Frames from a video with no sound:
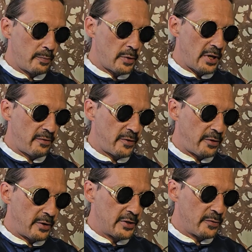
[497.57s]
breath for
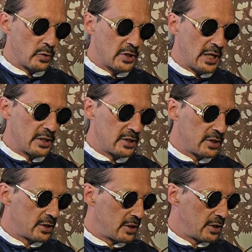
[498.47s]
3 to 4 seconds.
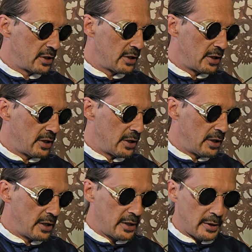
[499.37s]

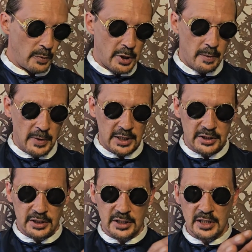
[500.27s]
Then we come back to
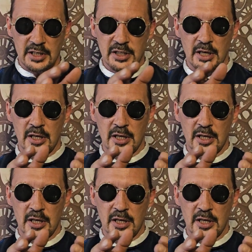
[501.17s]
the center,